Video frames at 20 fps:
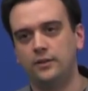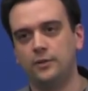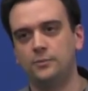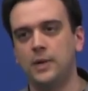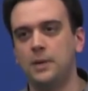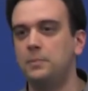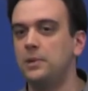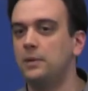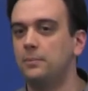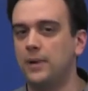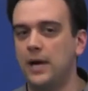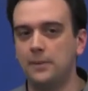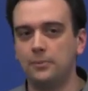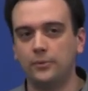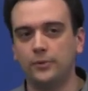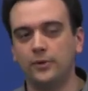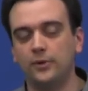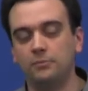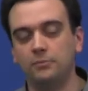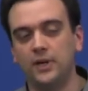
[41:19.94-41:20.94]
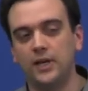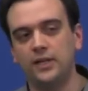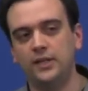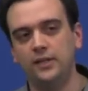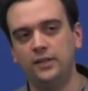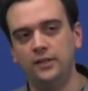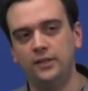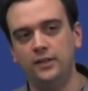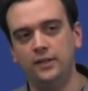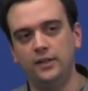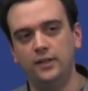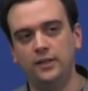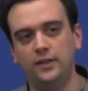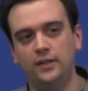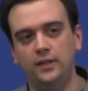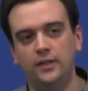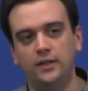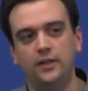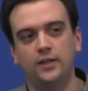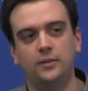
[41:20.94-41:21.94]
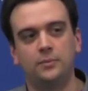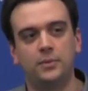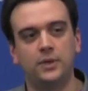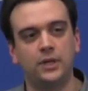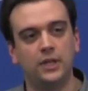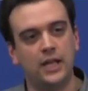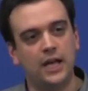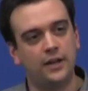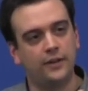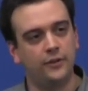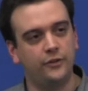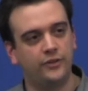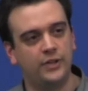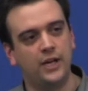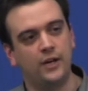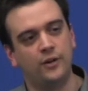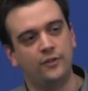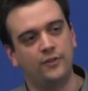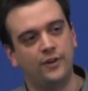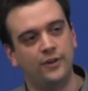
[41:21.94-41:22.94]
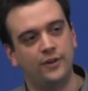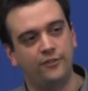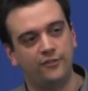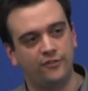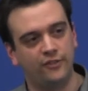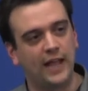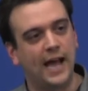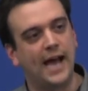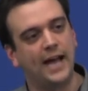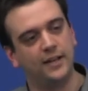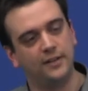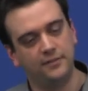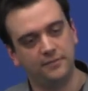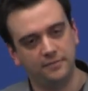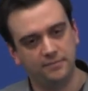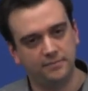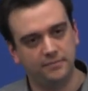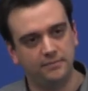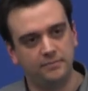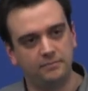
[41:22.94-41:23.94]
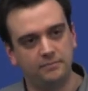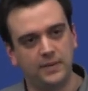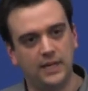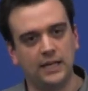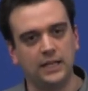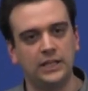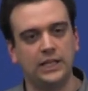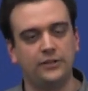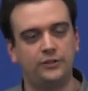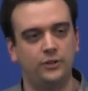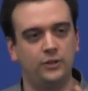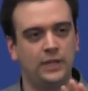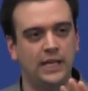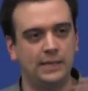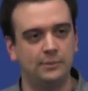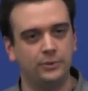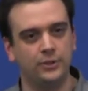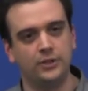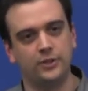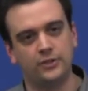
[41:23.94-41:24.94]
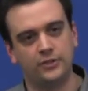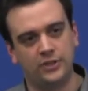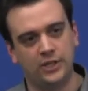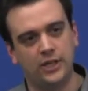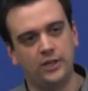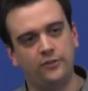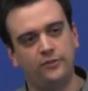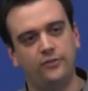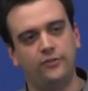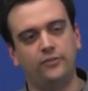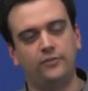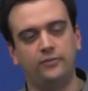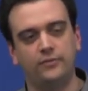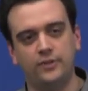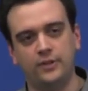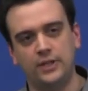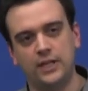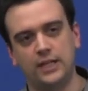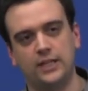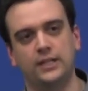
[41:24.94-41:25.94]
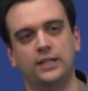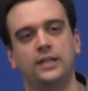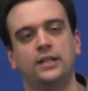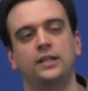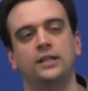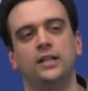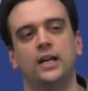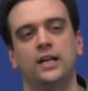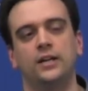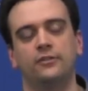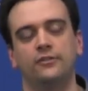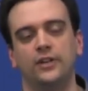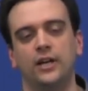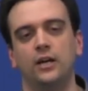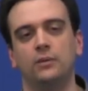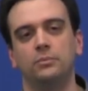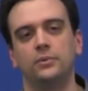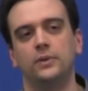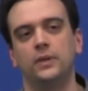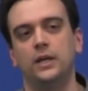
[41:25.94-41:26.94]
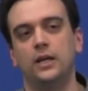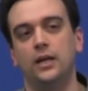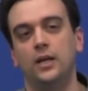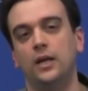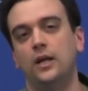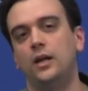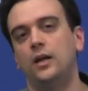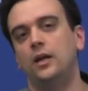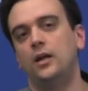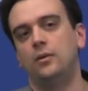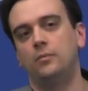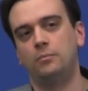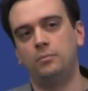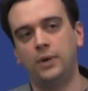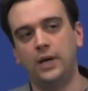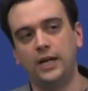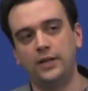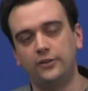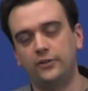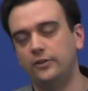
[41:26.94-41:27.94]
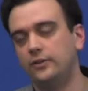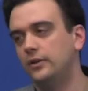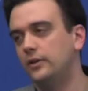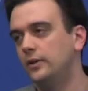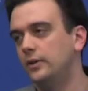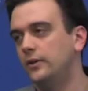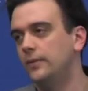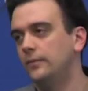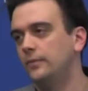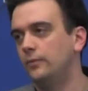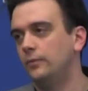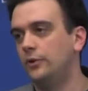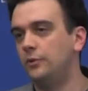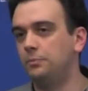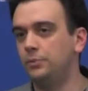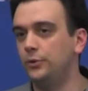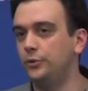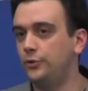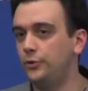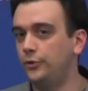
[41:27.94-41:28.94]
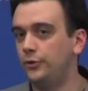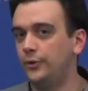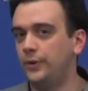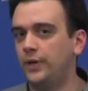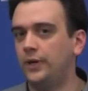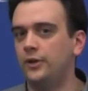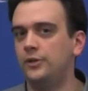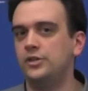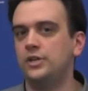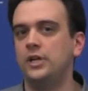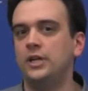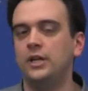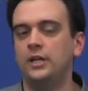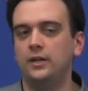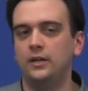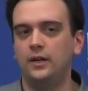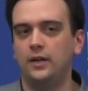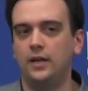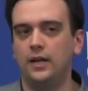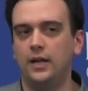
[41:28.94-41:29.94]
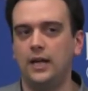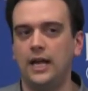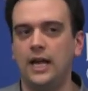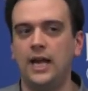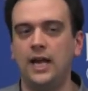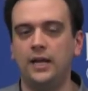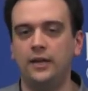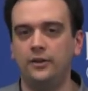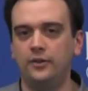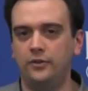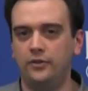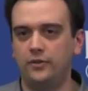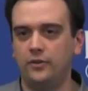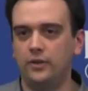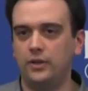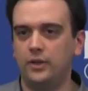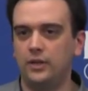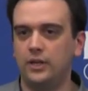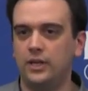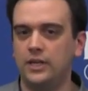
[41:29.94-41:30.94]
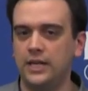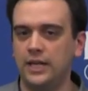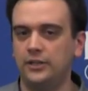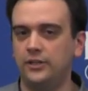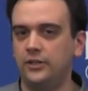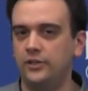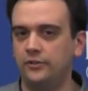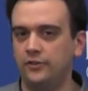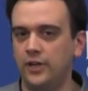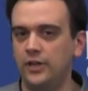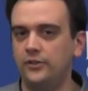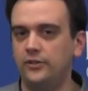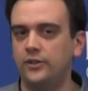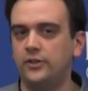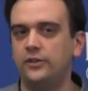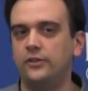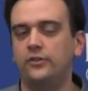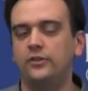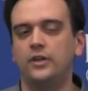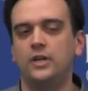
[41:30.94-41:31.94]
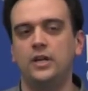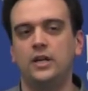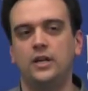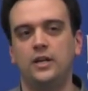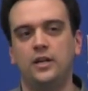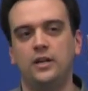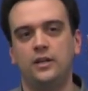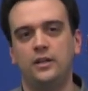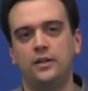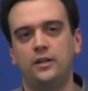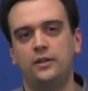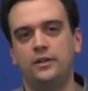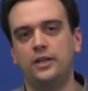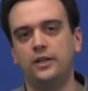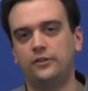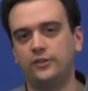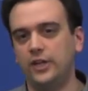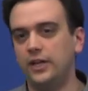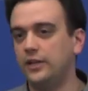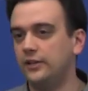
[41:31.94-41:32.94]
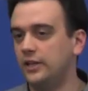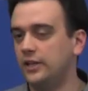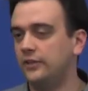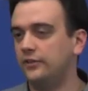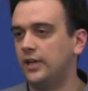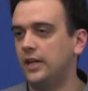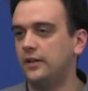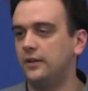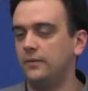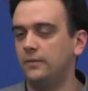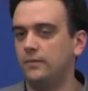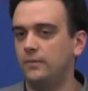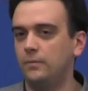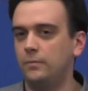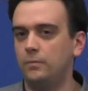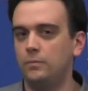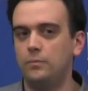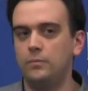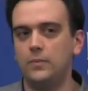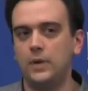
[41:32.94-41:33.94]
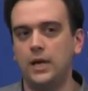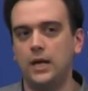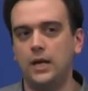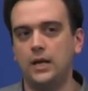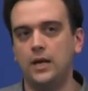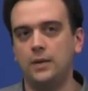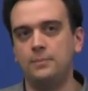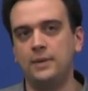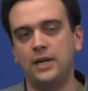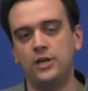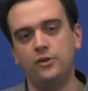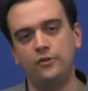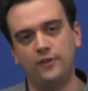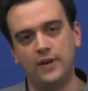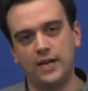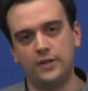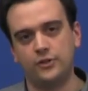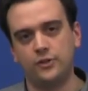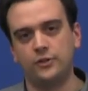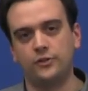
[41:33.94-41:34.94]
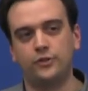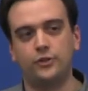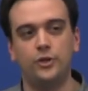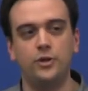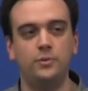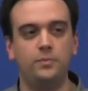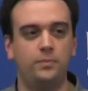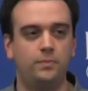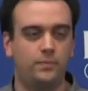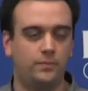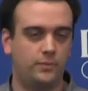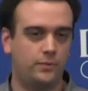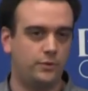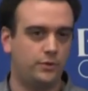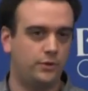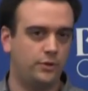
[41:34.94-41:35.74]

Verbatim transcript: there might be a popcorn button, but a lot of those now are very flat. And unless you label it yourself, you're not going to get a lot of help. But with Bluetooth Low Energy and connected devices, the exciting thing is that manufacturers could